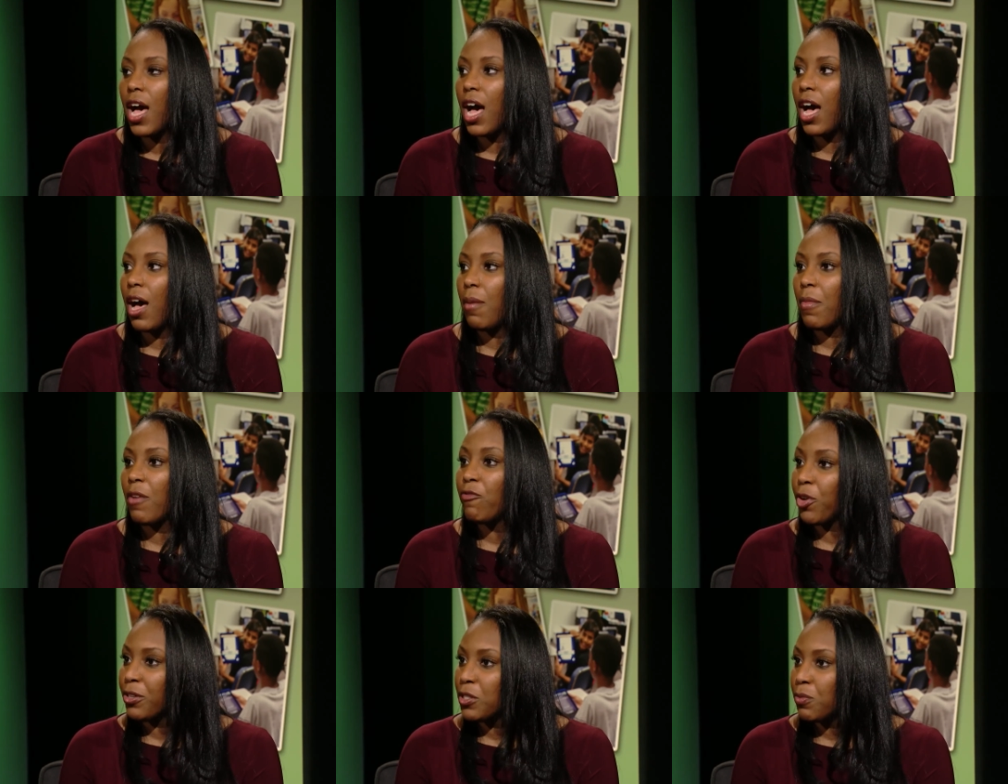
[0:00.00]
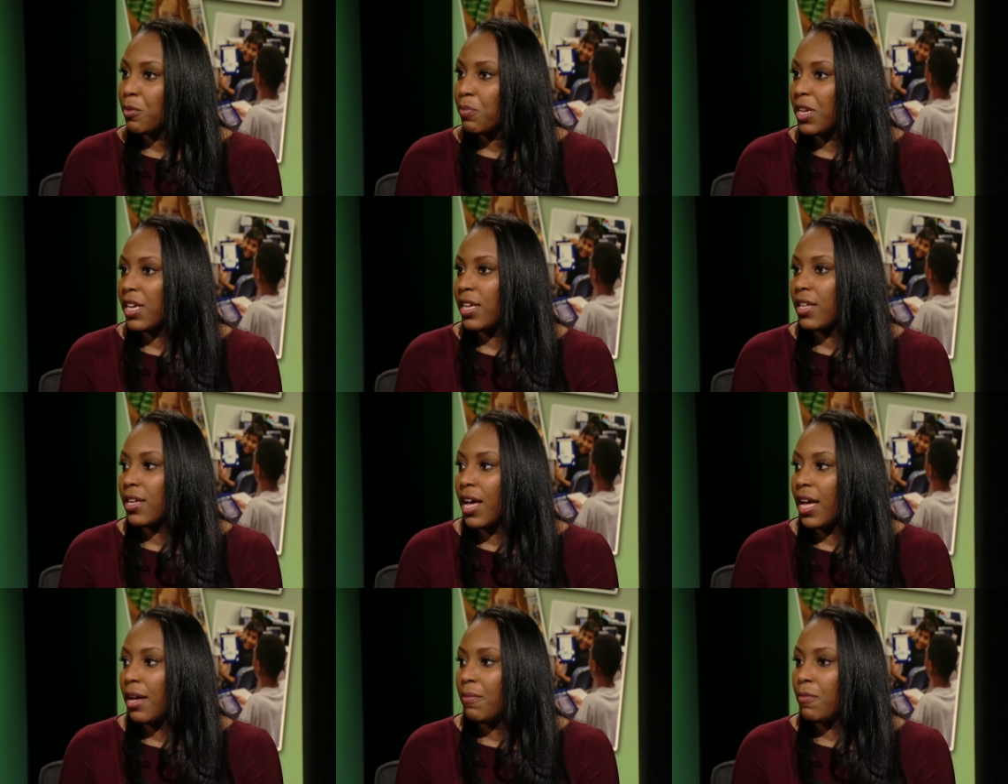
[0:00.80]
Um, first would be
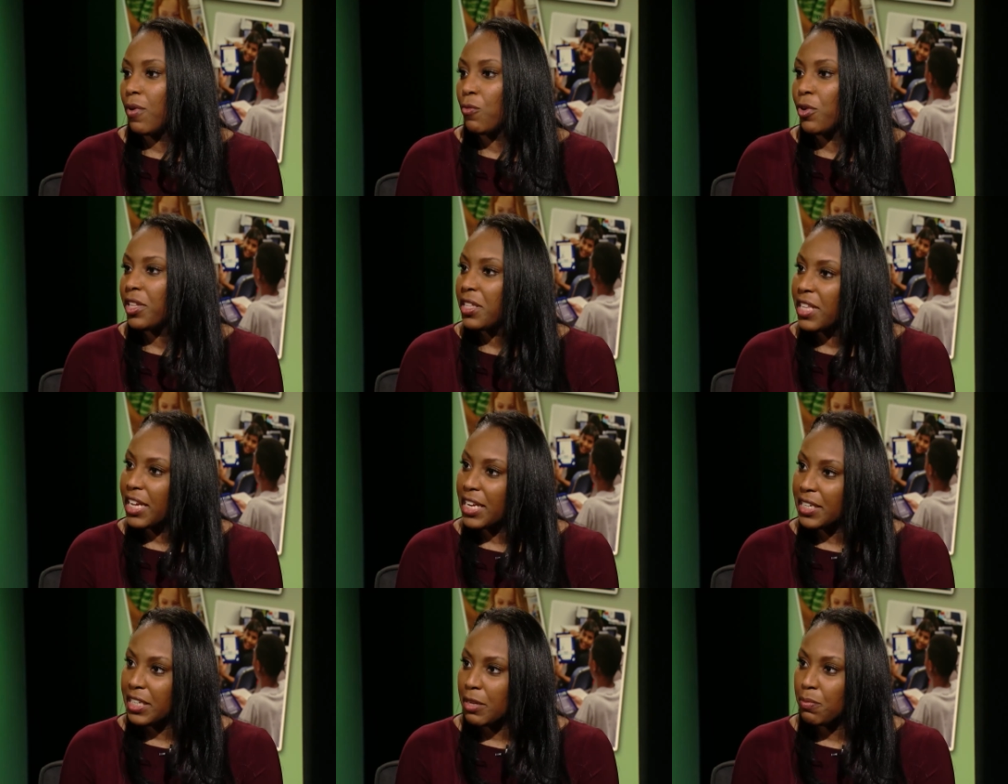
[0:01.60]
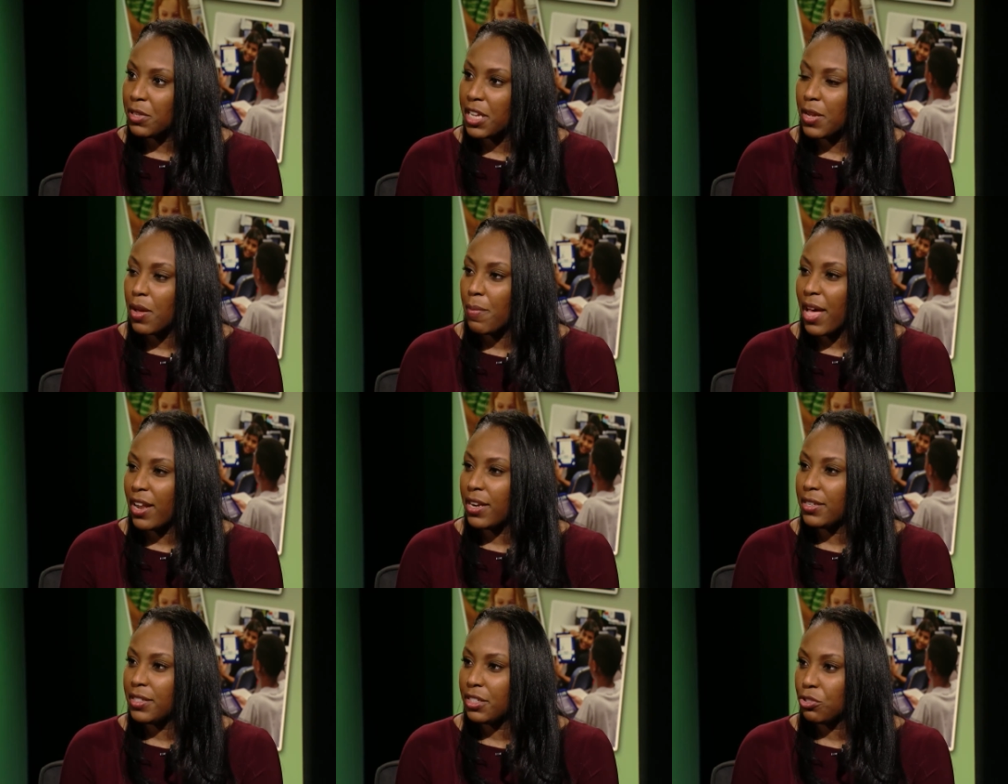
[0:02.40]
um, really thinking deeply about
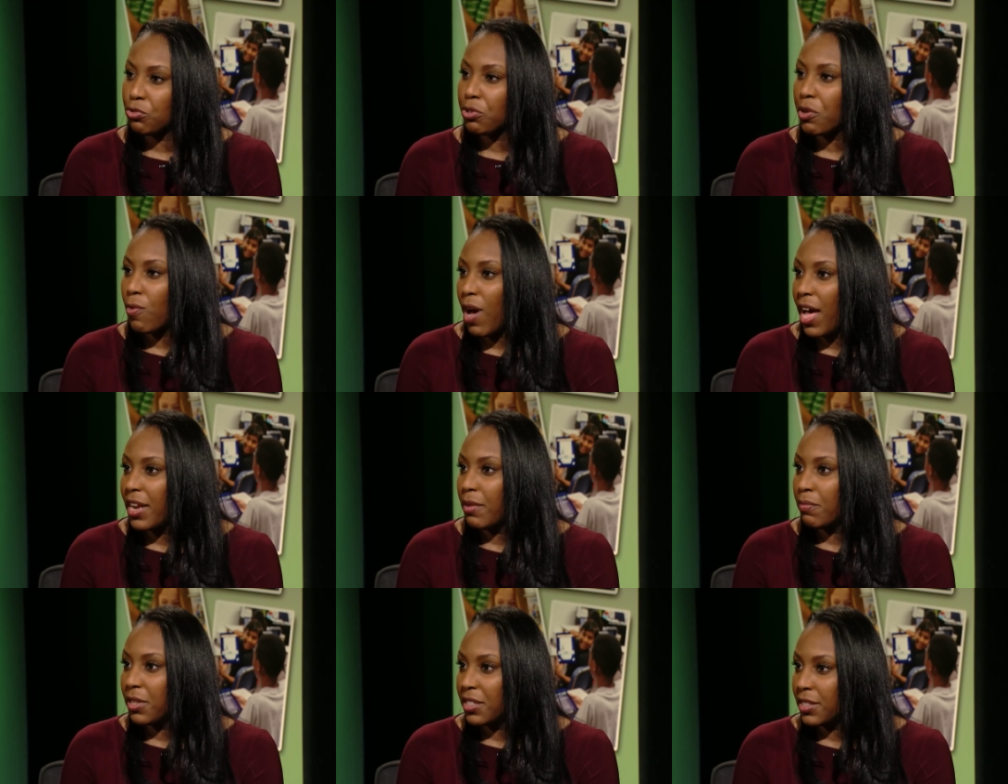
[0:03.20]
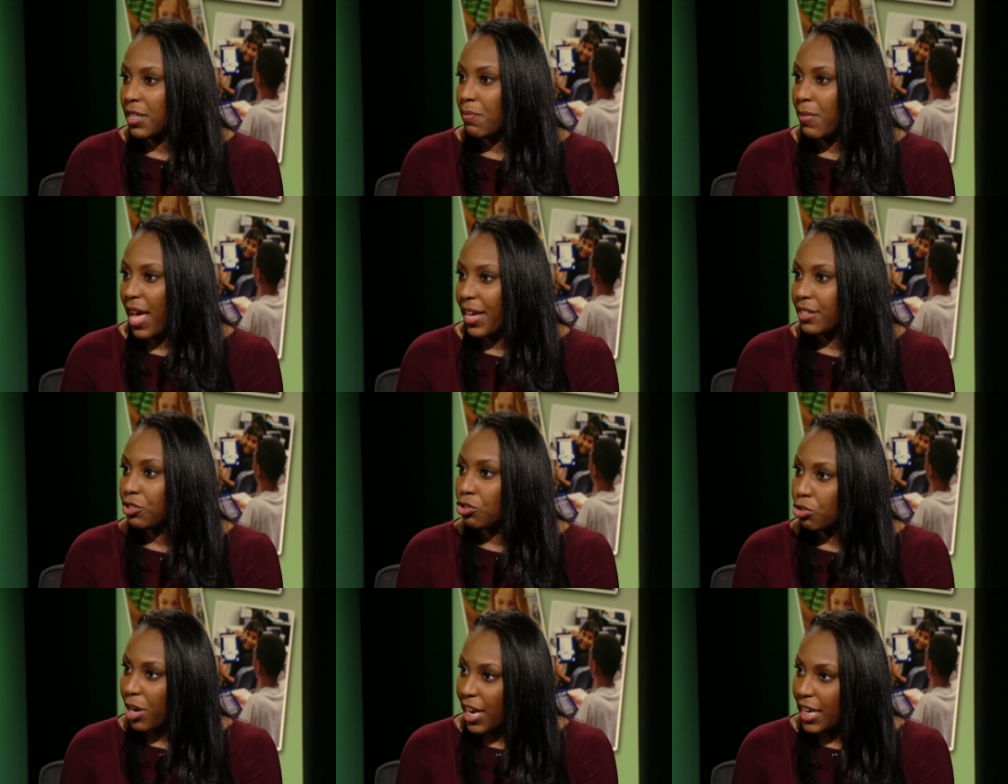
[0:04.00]
a district-wide implicit bias
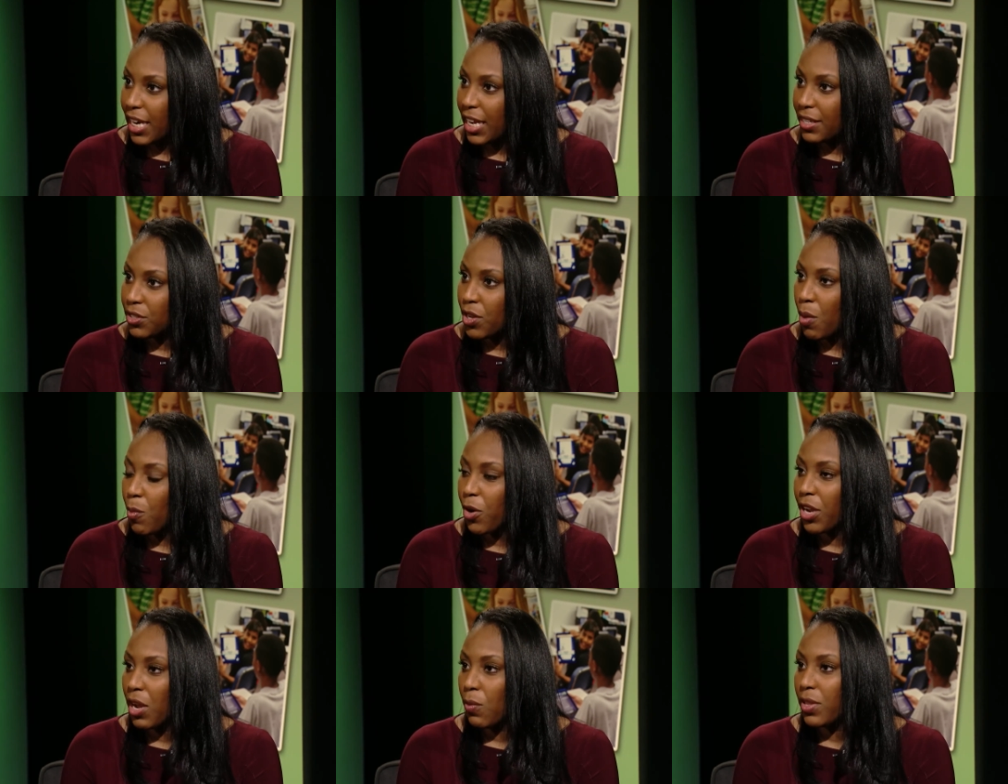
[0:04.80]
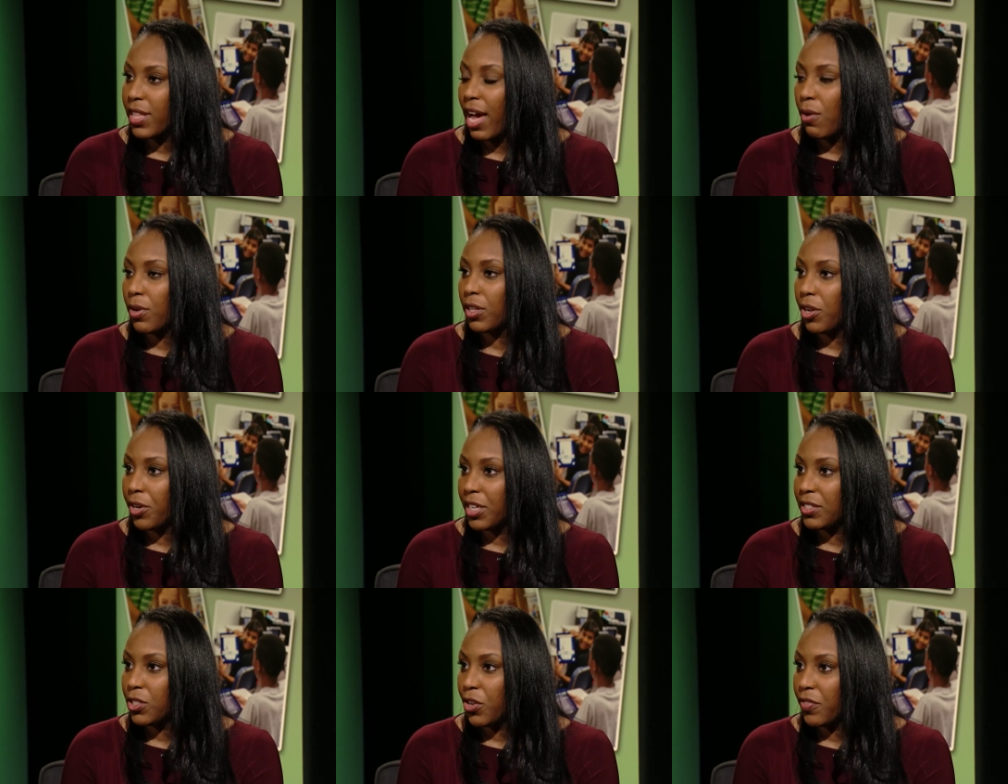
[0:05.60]
training. So I'm working with our
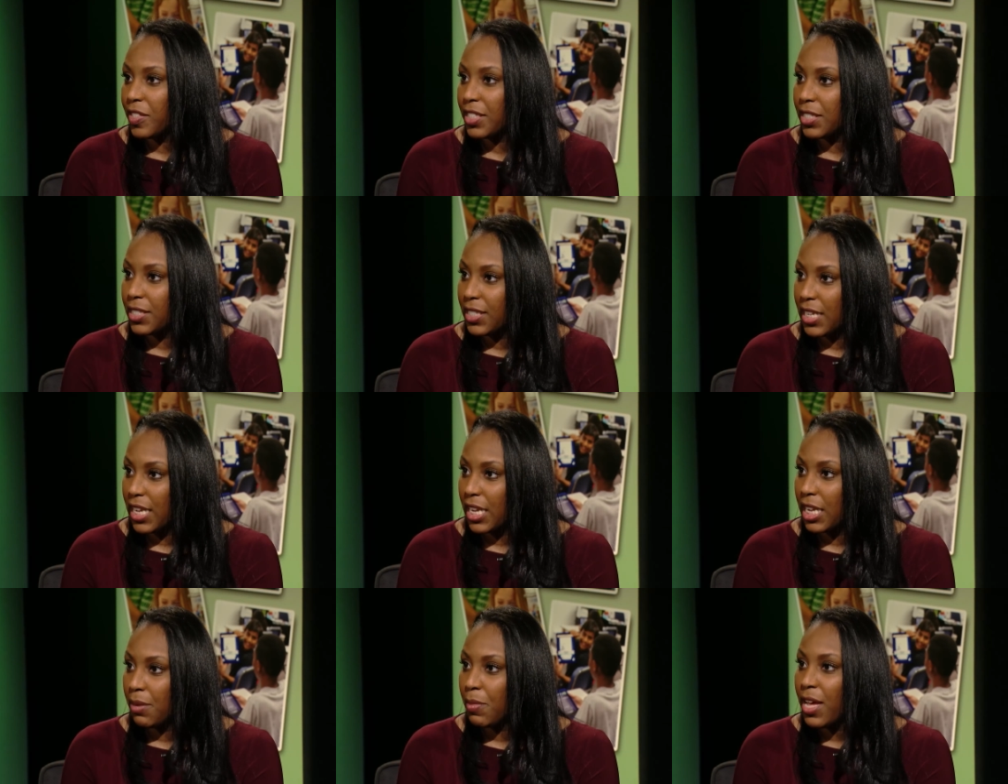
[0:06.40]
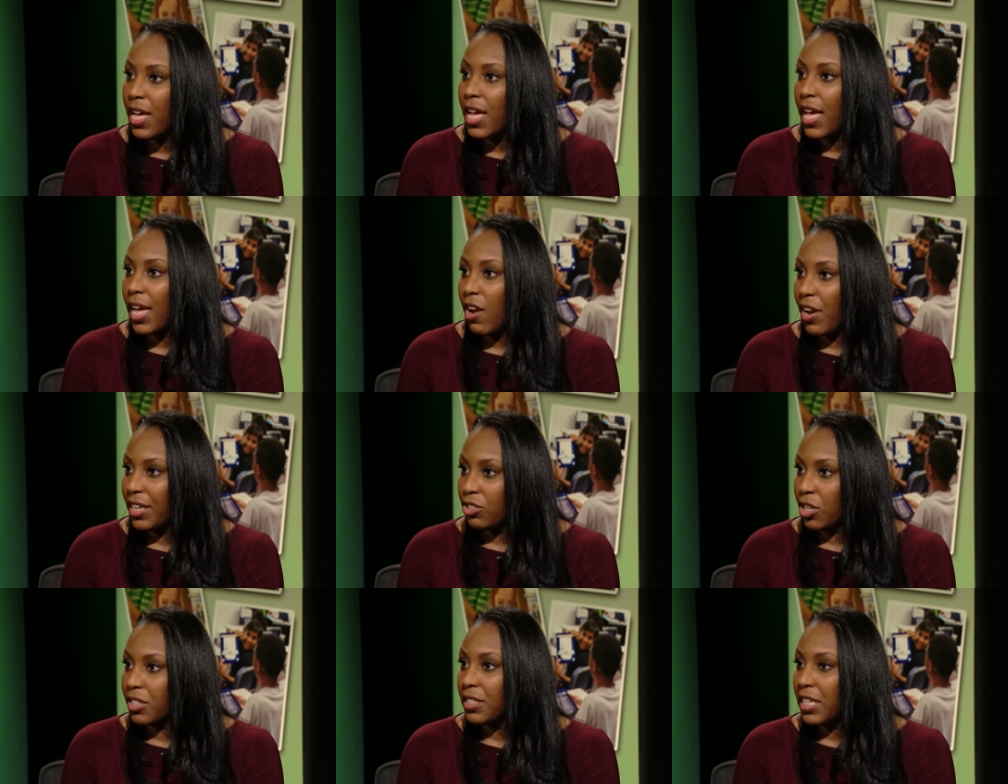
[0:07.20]
learning services team and our
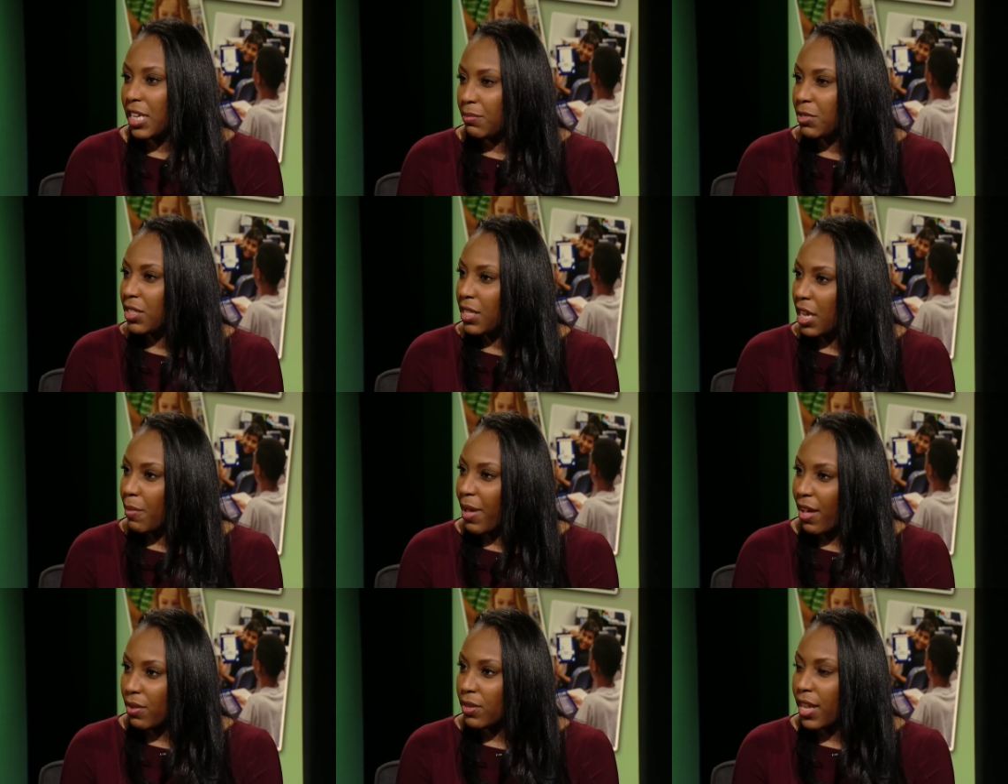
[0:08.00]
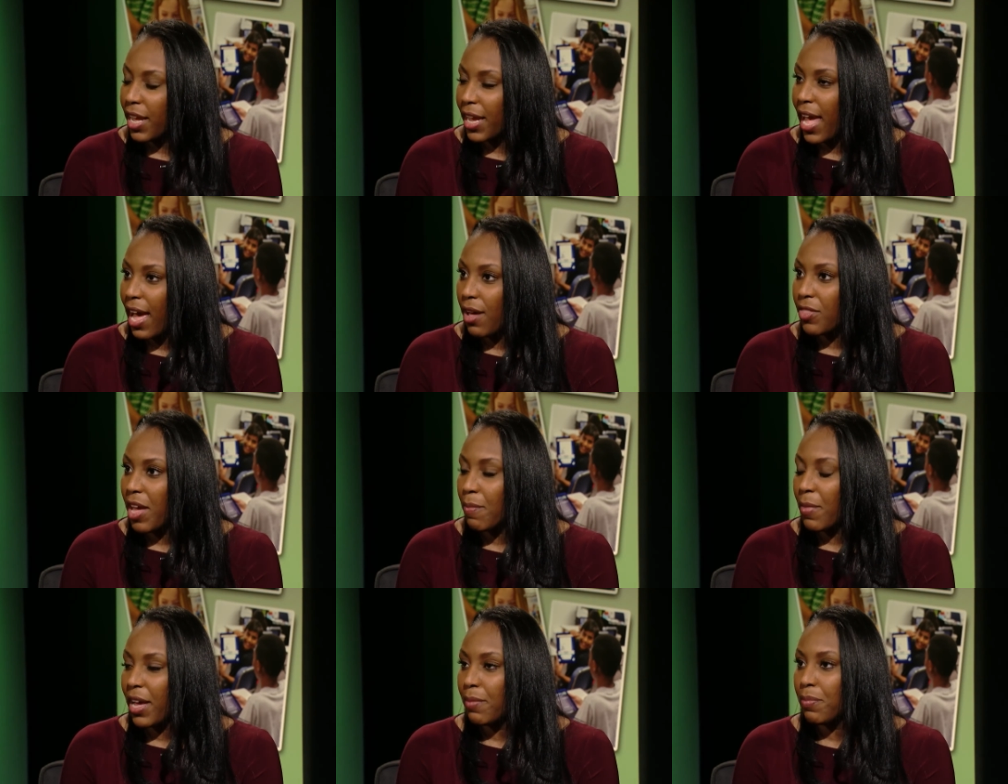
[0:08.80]
HR team to think about like how
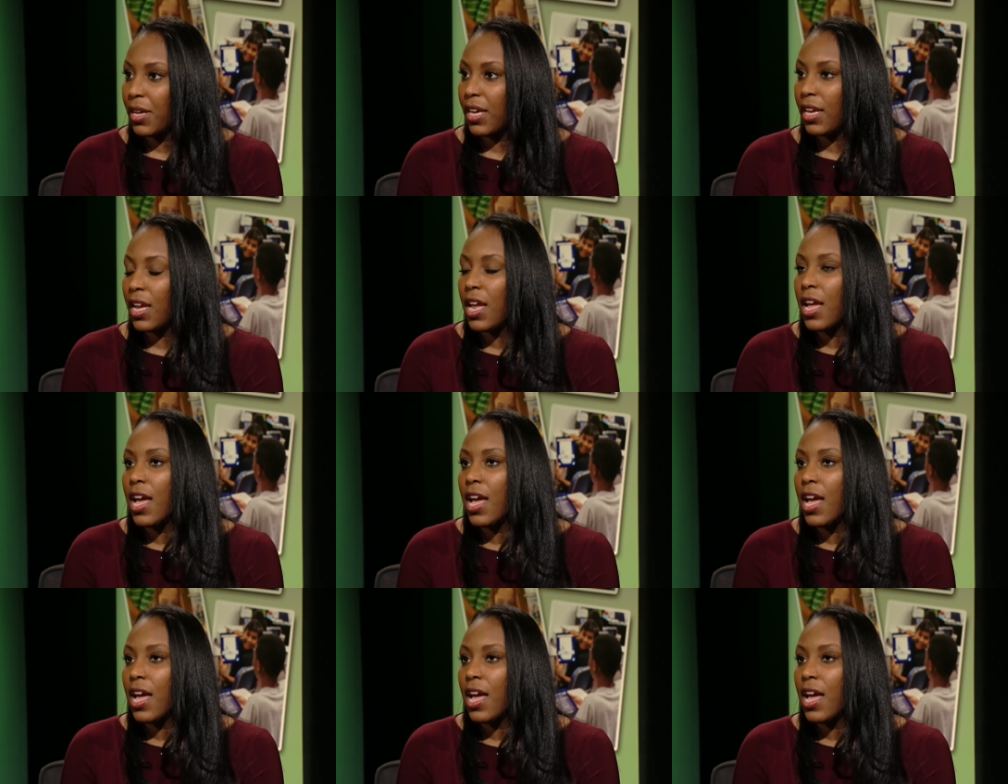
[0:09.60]
that might be.